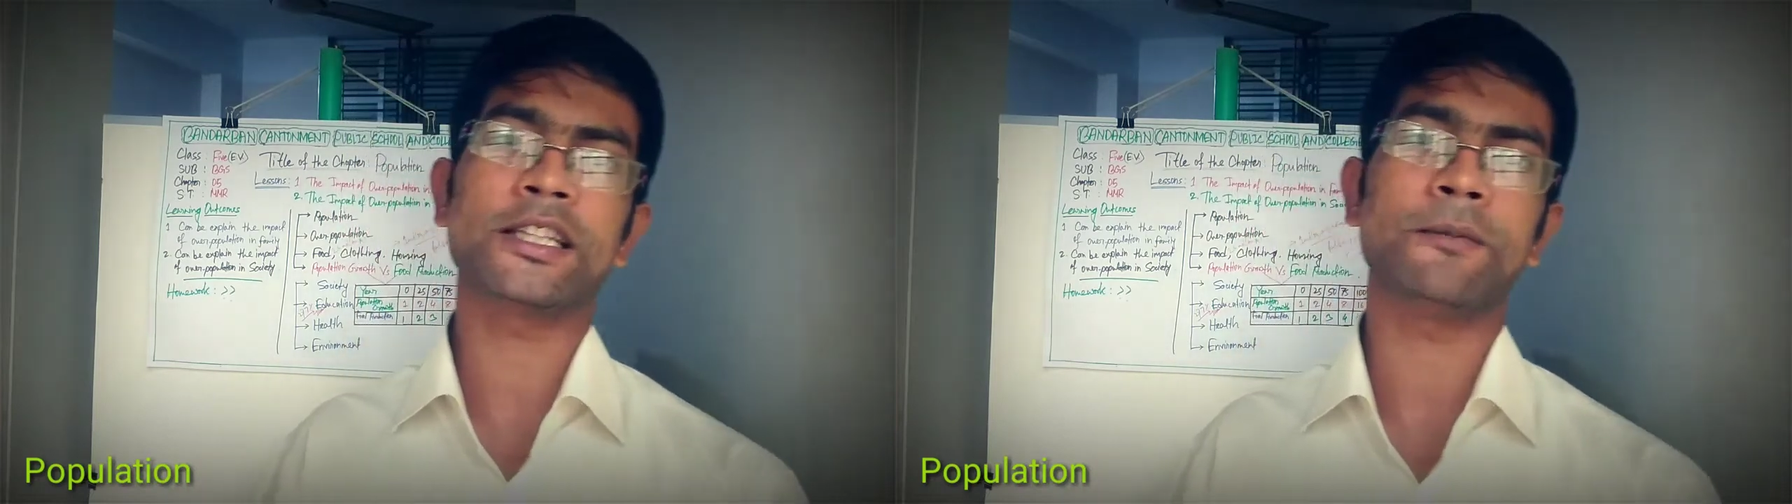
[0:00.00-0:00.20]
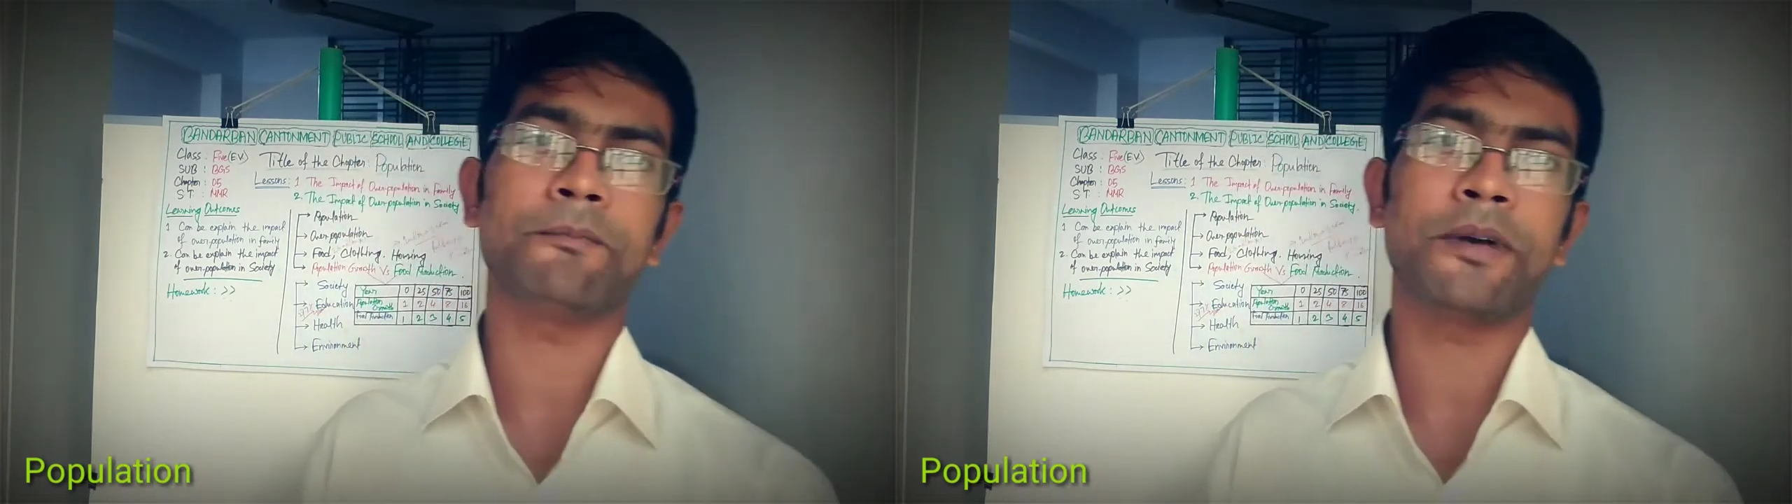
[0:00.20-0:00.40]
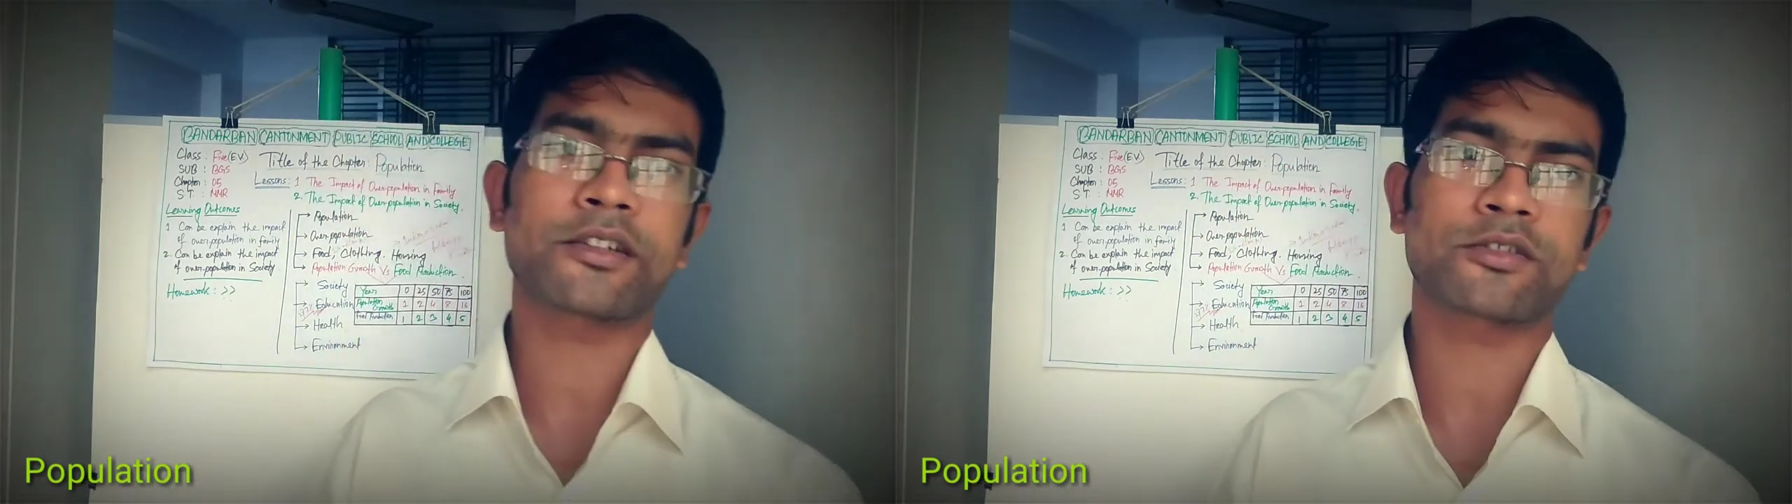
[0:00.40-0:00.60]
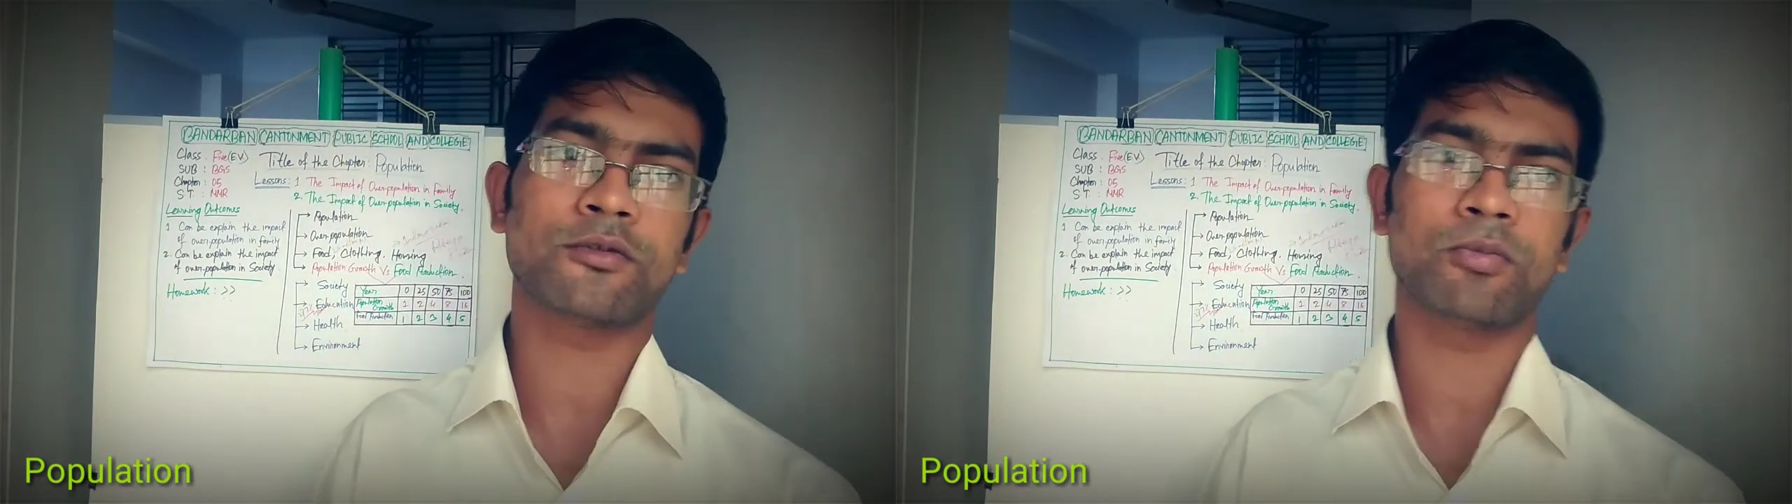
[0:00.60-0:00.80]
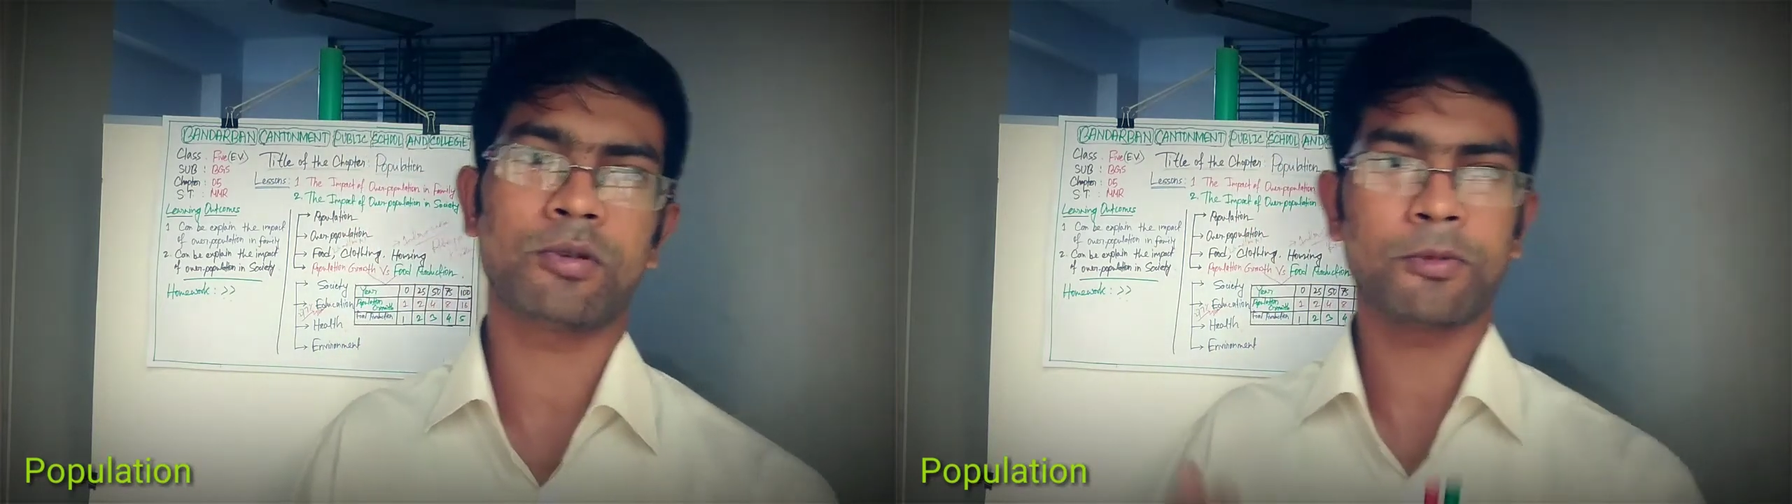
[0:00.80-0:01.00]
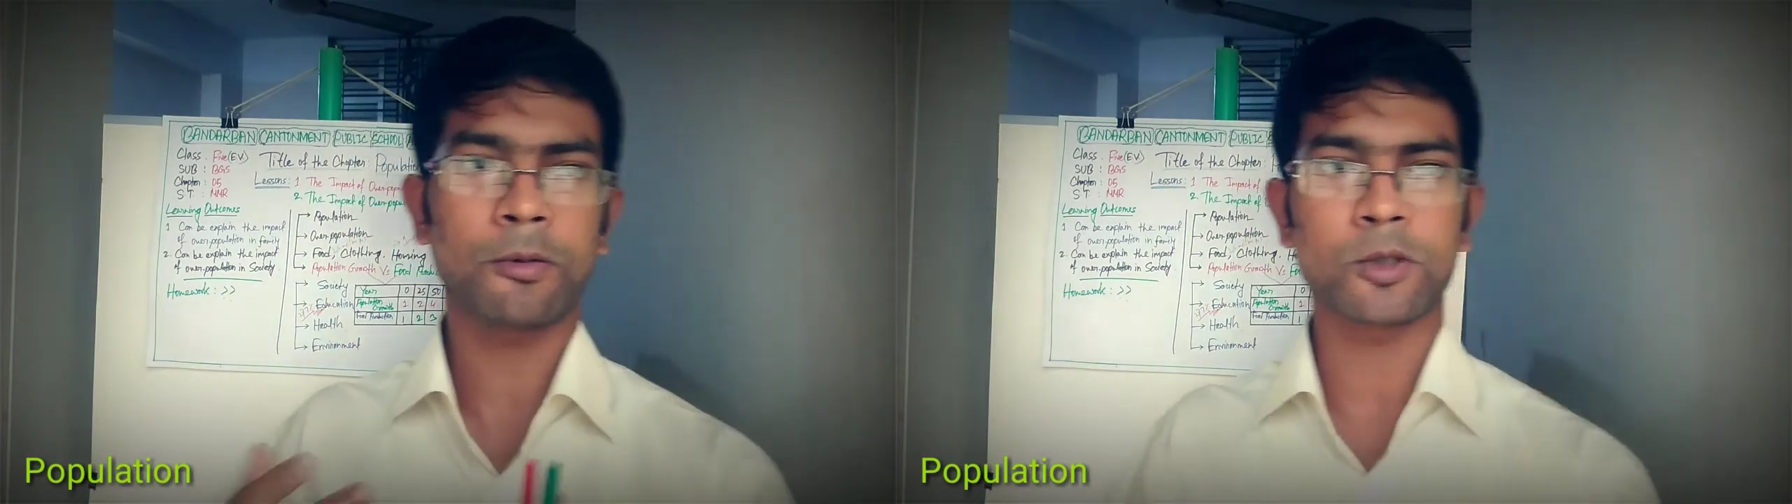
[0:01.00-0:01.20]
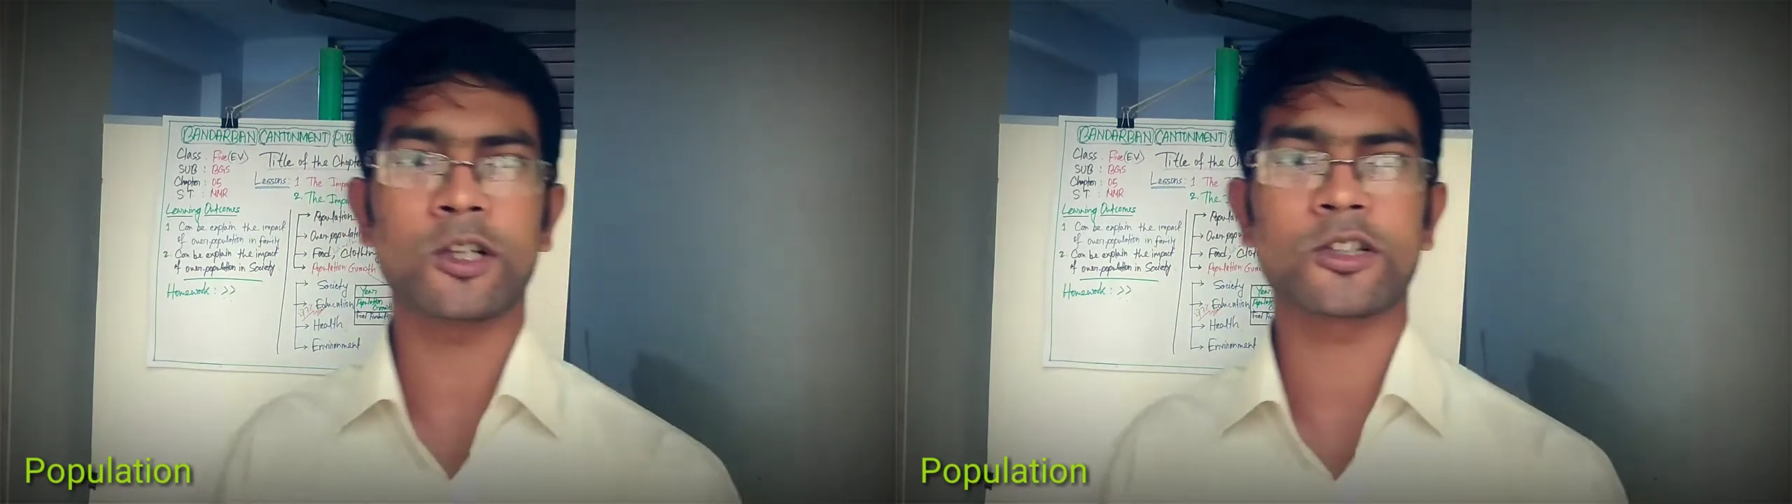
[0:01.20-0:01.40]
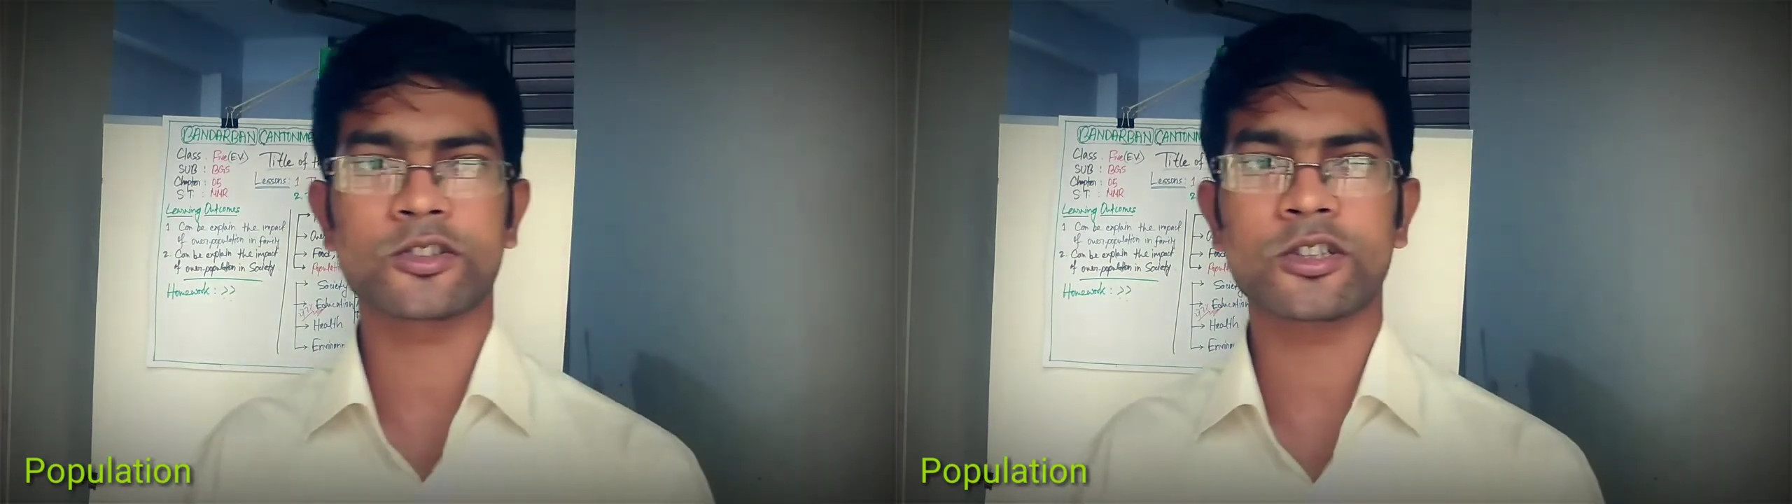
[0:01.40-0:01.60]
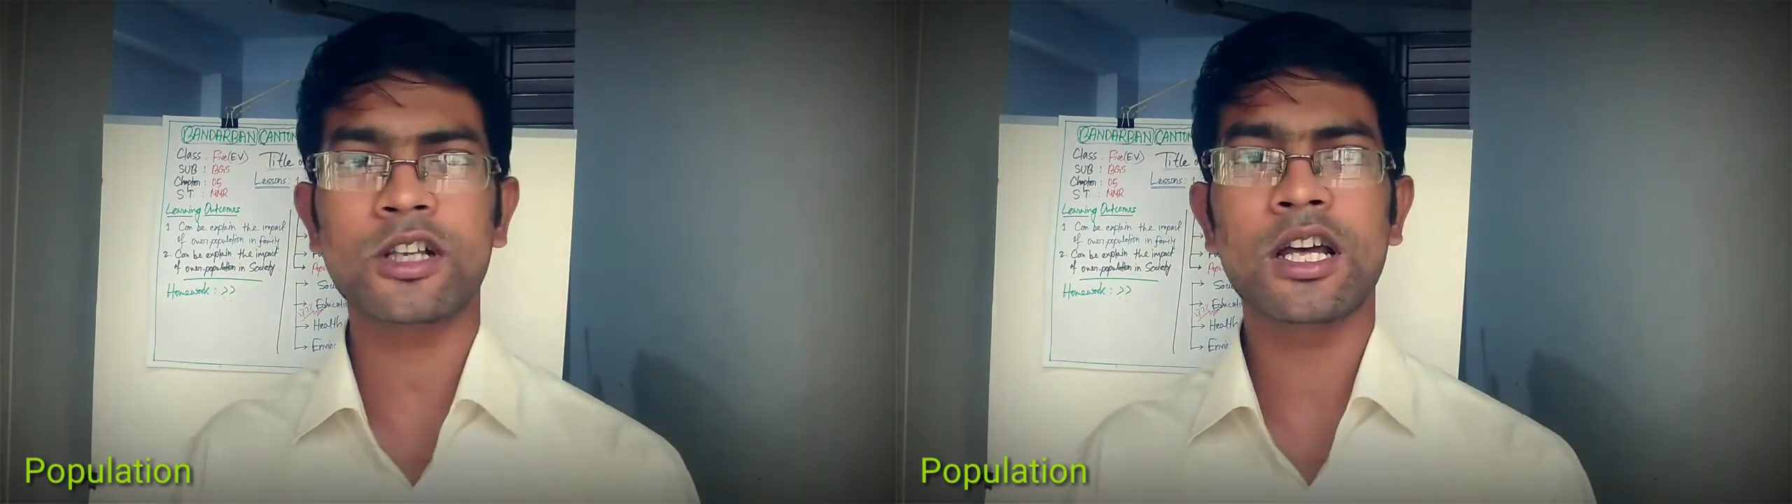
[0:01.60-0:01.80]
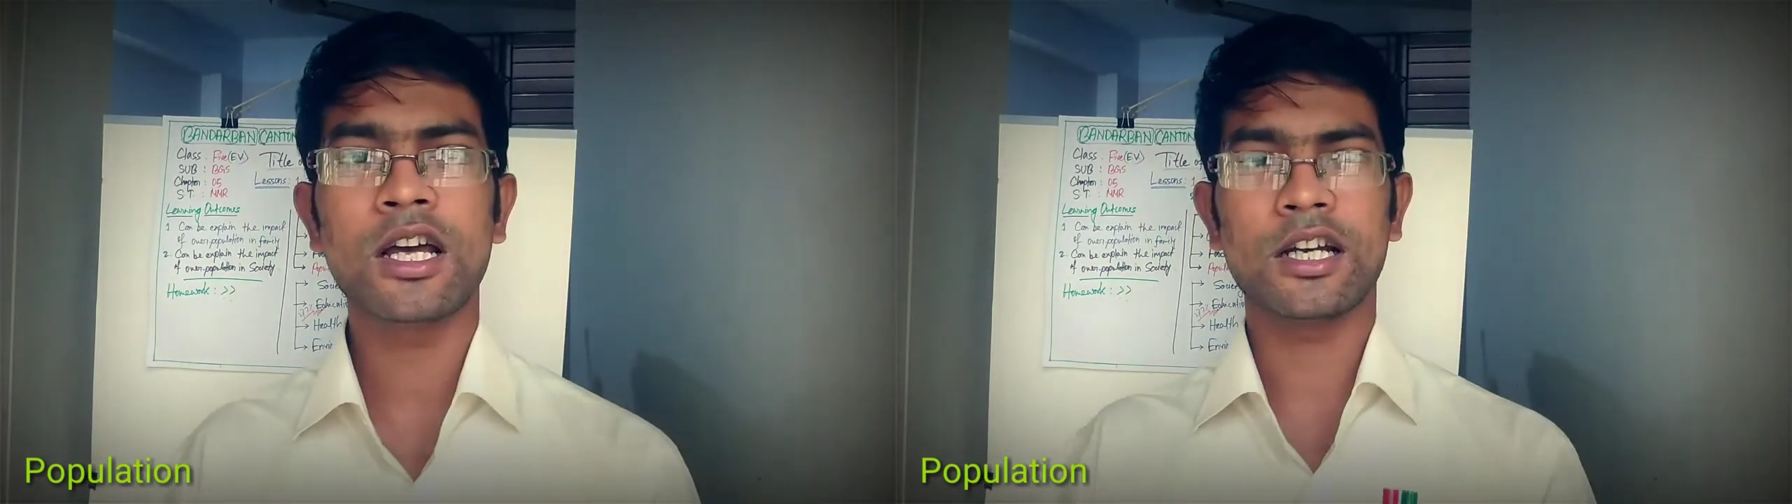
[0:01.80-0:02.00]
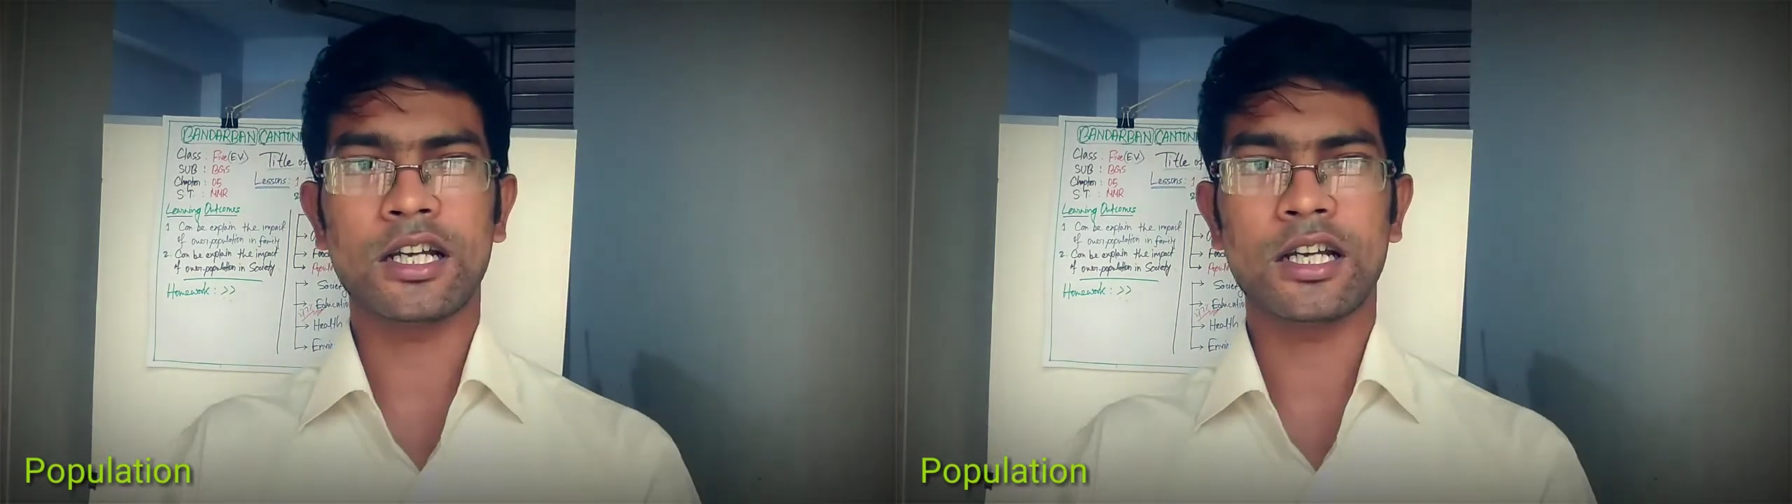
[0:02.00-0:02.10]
the impact of overpopulation